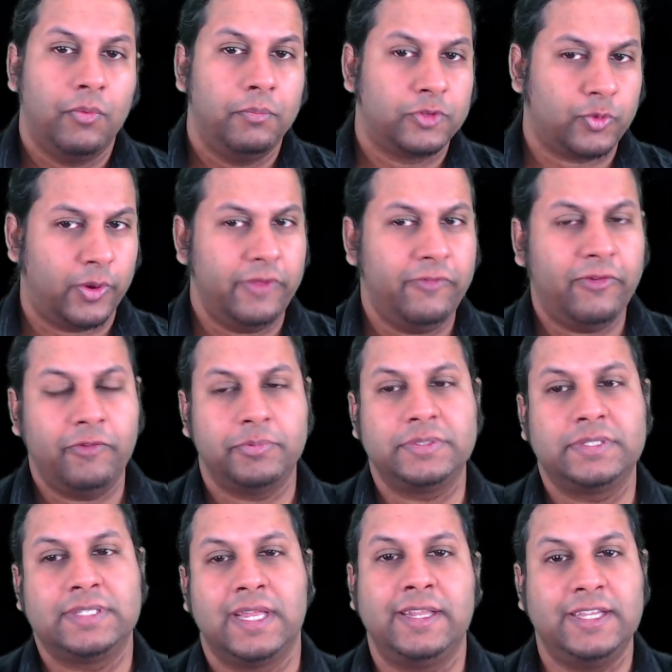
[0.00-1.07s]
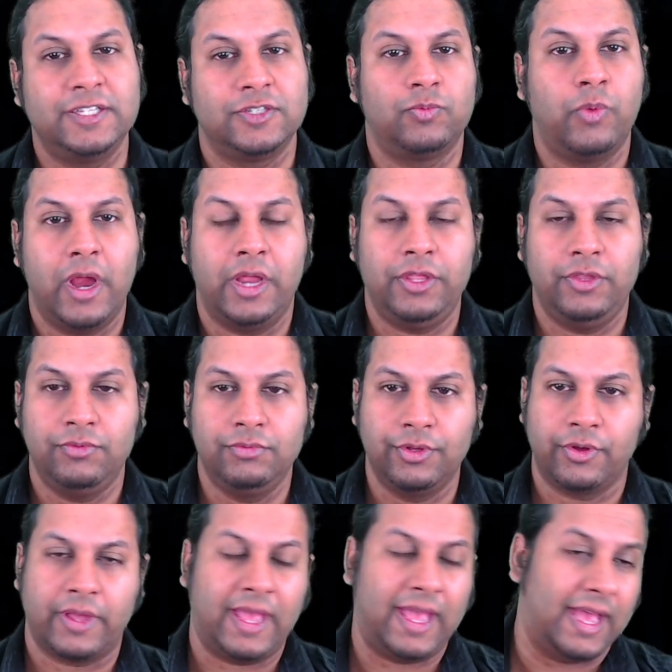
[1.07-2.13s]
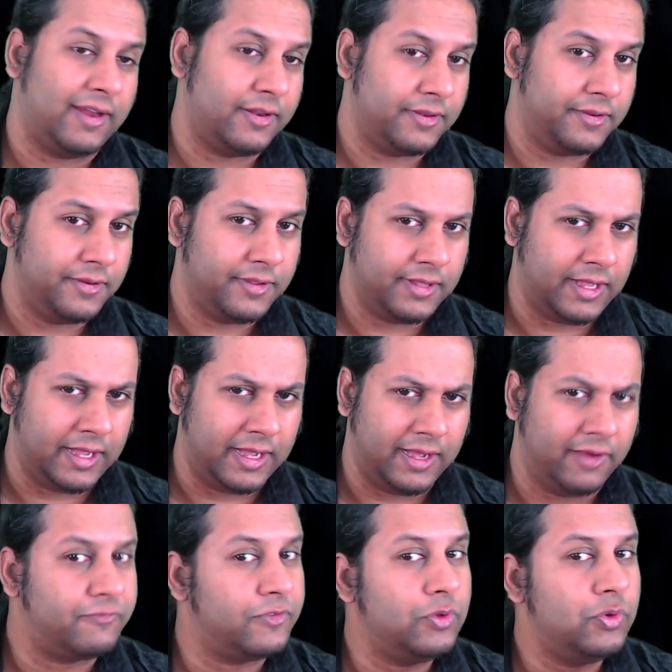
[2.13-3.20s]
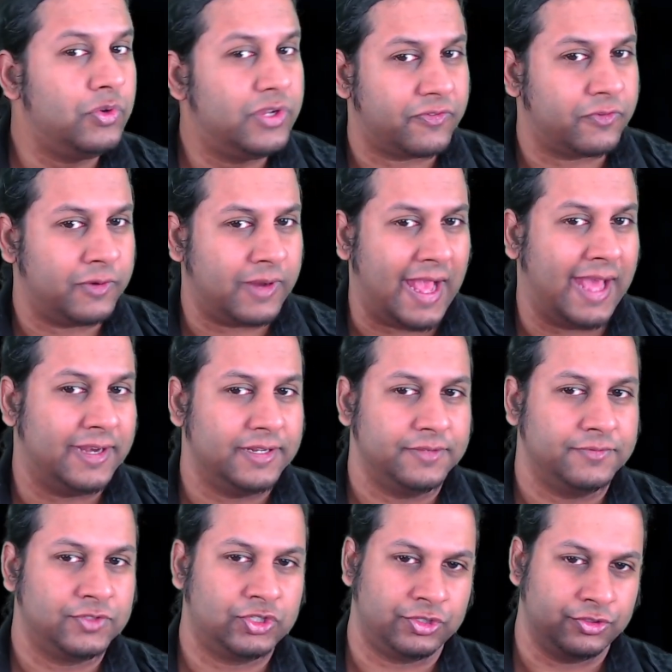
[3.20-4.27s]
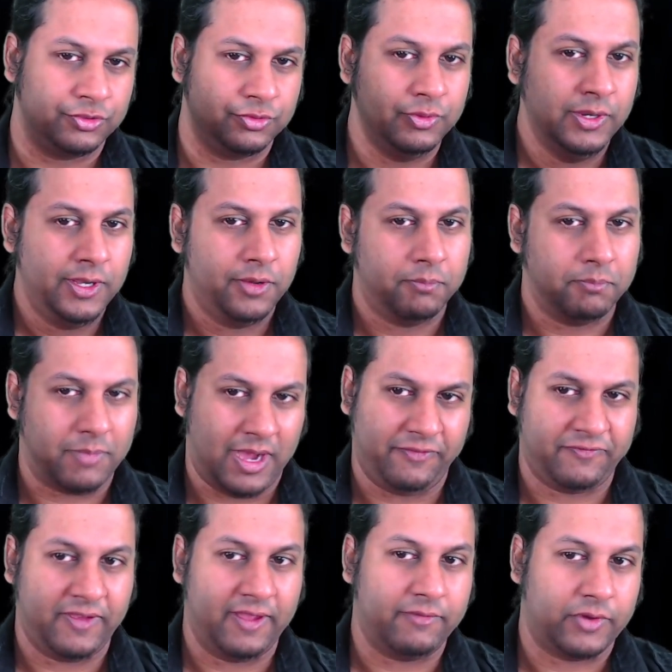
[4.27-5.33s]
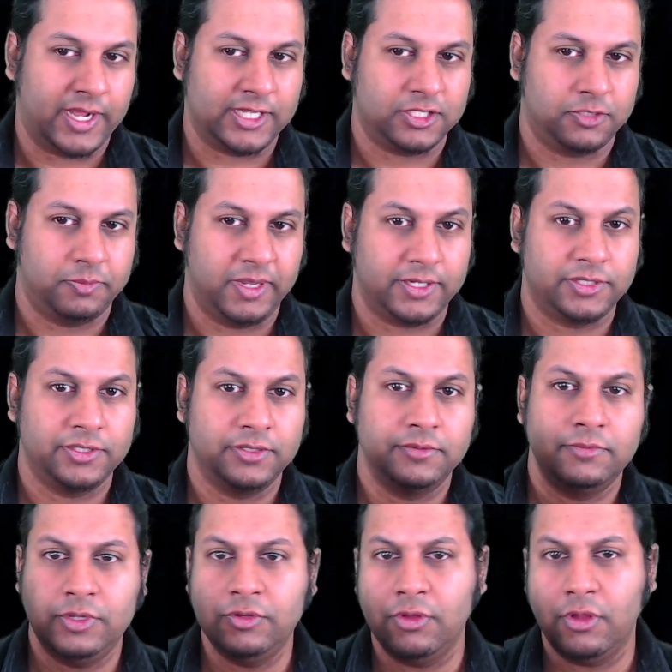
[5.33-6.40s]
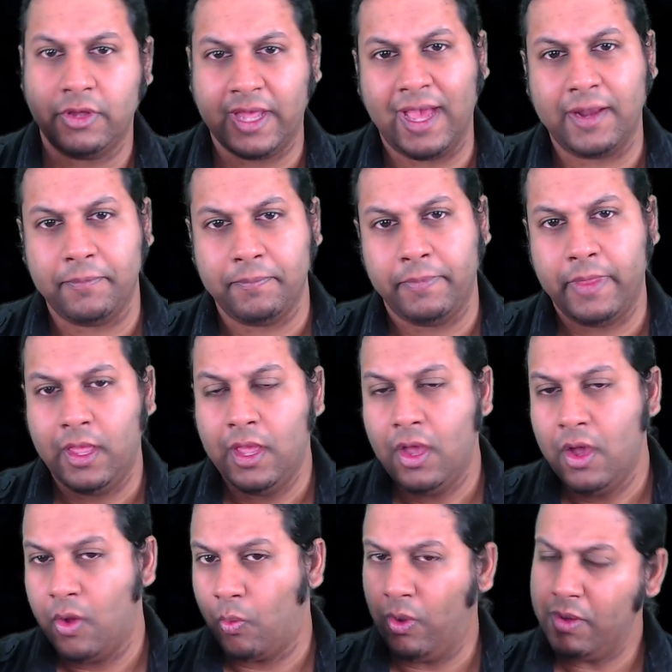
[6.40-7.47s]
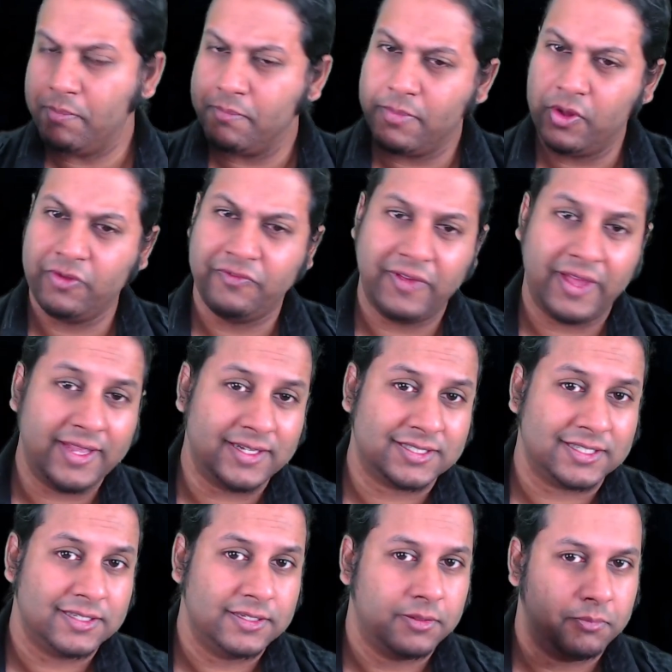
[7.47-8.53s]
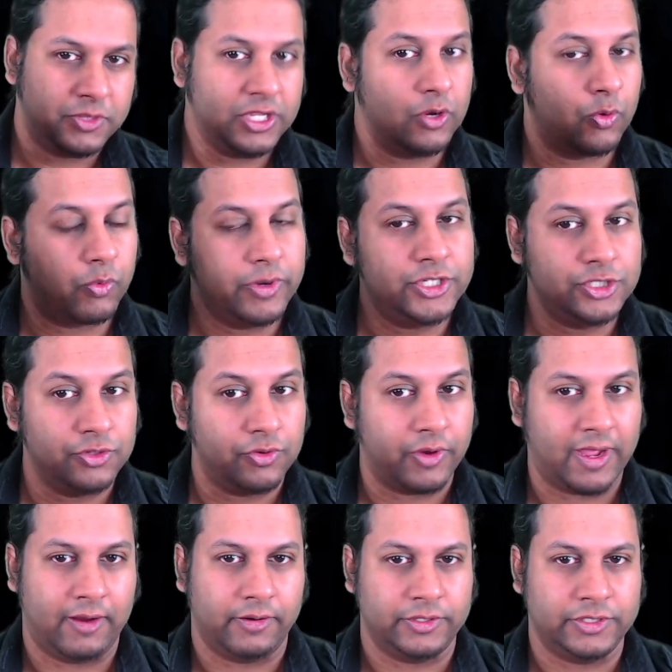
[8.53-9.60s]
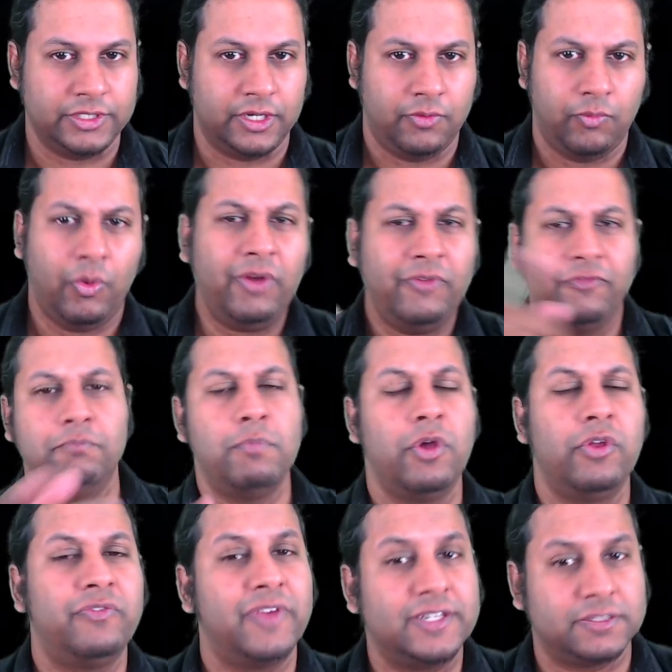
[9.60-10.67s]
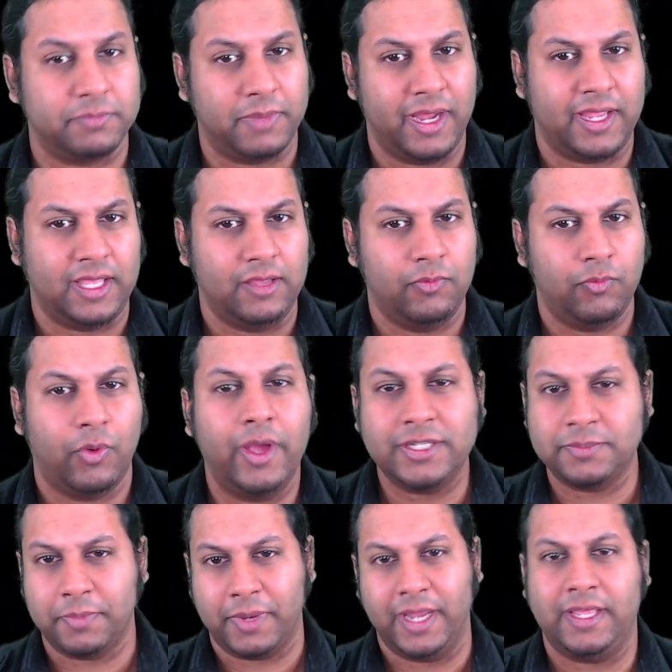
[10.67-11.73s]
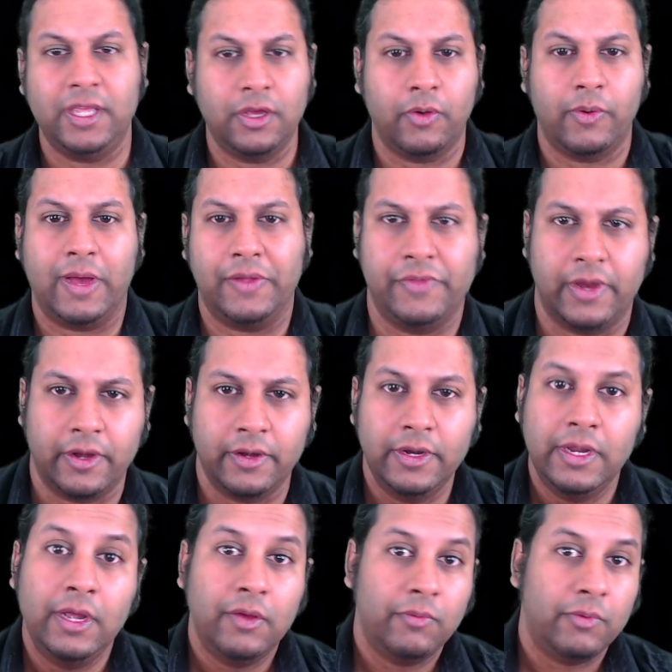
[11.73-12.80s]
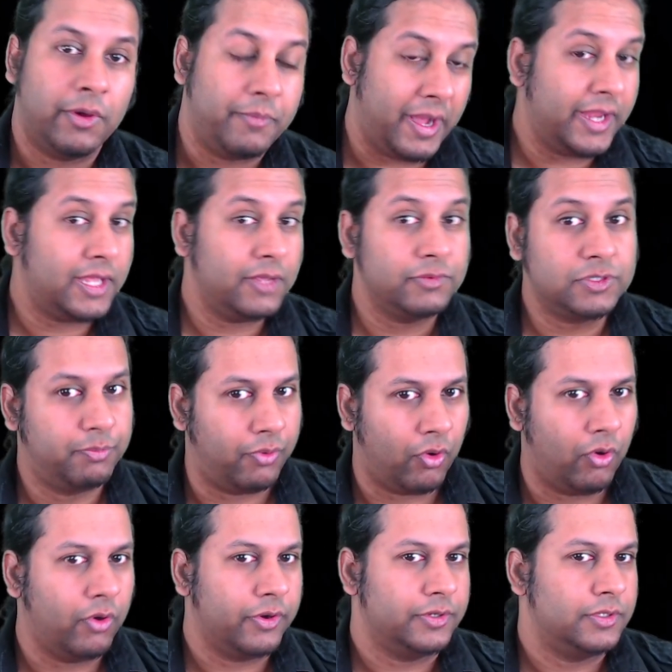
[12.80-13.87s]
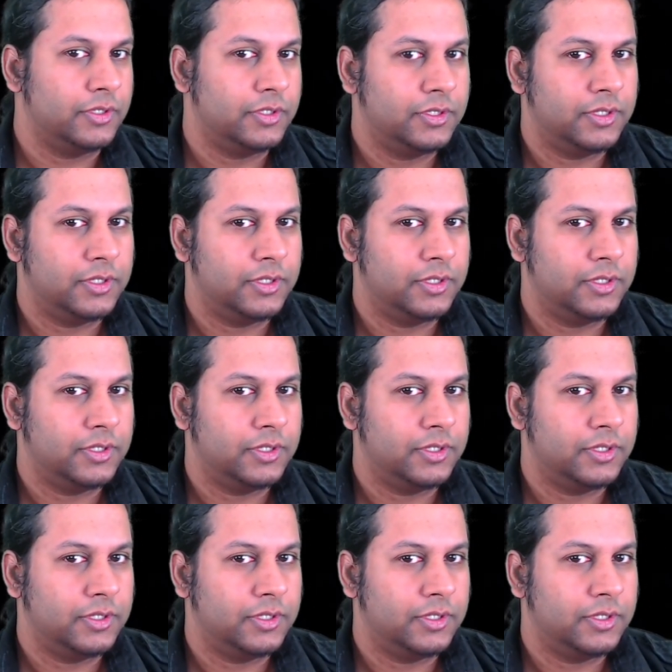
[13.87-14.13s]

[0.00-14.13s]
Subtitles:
25% is where you look at a few different additives to my favorite aspect. You look at what motivates the original character. What motivates Mikey? Why does Mikey go out there? Well, Mikey was born